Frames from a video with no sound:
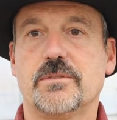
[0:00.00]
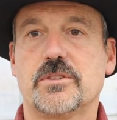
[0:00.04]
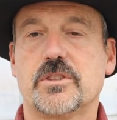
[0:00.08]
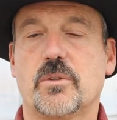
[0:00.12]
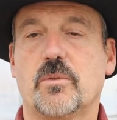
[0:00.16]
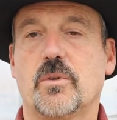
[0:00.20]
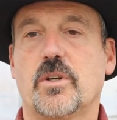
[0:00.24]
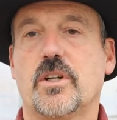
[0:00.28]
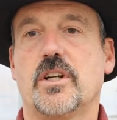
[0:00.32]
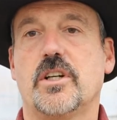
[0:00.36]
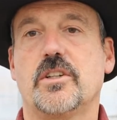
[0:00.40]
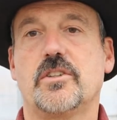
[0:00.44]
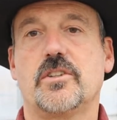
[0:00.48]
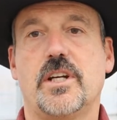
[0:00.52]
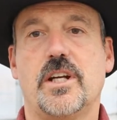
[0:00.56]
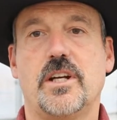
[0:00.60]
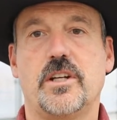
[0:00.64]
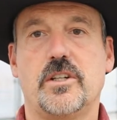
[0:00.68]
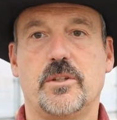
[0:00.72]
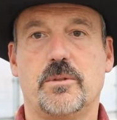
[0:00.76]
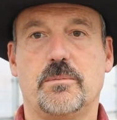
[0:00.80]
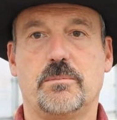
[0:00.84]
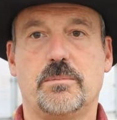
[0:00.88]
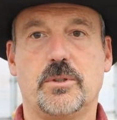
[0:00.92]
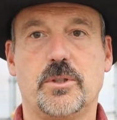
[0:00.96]
So we're going to try to
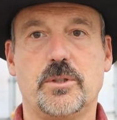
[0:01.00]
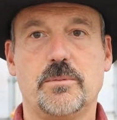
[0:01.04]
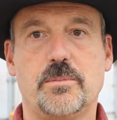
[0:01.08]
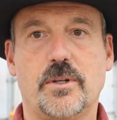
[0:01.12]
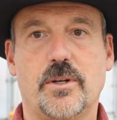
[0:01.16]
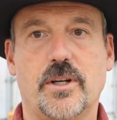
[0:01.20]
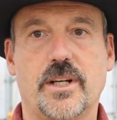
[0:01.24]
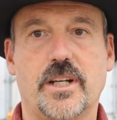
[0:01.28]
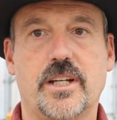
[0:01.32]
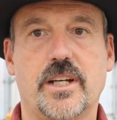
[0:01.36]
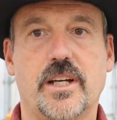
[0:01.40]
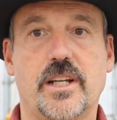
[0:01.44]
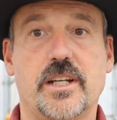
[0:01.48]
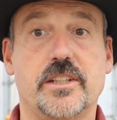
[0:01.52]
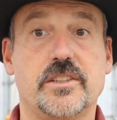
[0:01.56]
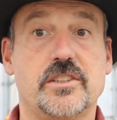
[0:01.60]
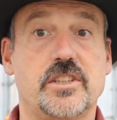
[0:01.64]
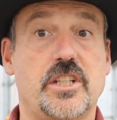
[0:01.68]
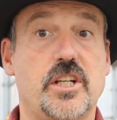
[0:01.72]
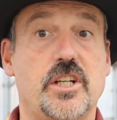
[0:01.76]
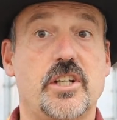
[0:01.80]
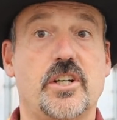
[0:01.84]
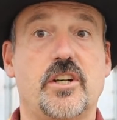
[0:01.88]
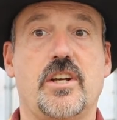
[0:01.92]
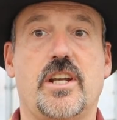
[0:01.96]
do blueberry cuttings
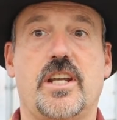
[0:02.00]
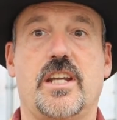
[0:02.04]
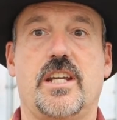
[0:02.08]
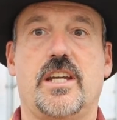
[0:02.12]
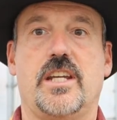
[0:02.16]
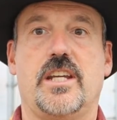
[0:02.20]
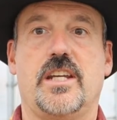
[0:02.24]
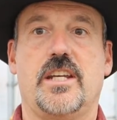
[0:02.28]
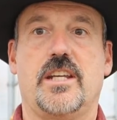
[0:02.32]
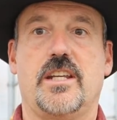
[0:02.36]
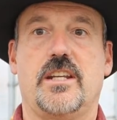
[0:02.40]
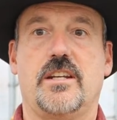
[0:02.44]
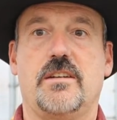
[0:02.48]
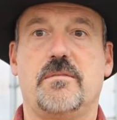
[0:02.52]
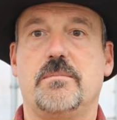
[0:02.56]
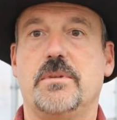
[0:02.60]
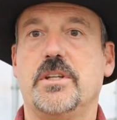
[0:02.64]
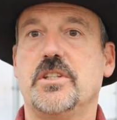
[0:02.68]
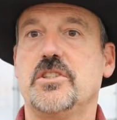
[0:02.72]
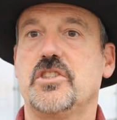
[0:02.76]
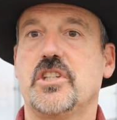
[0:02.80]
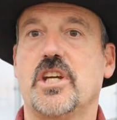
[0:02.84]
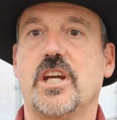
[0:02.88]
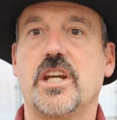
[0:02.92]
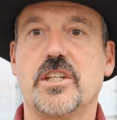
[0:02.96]
here in
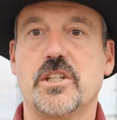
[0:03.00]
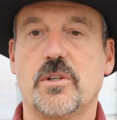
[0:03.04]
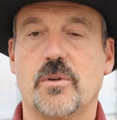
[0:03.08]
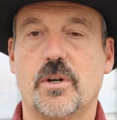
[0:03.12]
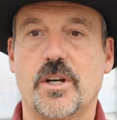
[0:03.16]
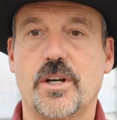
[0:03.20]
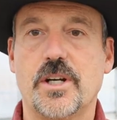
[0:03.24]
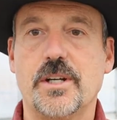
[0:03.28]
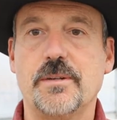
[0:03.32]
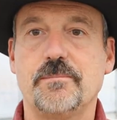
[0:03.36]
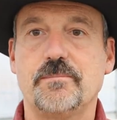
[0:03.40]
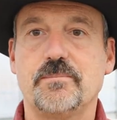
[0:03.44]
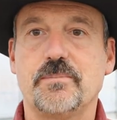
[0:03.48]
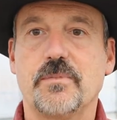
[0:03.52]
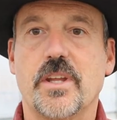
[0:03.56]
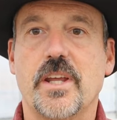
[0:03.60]
mid-January,